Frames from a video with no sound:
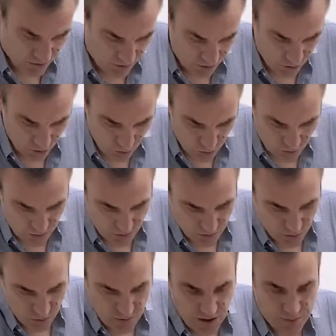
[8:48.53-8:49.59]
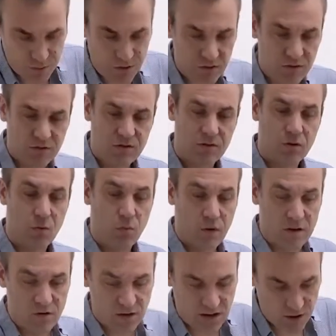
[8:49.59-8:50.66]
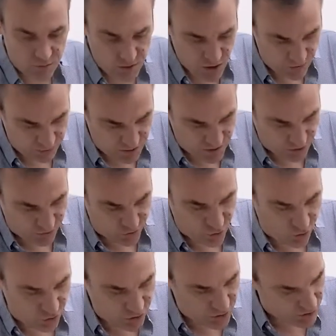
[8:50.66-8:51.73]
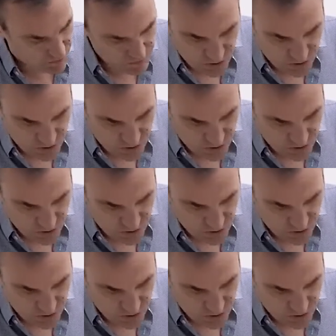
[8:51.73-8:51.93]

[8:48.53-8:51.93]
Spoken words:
So what happens when you get a bit of piece of cork?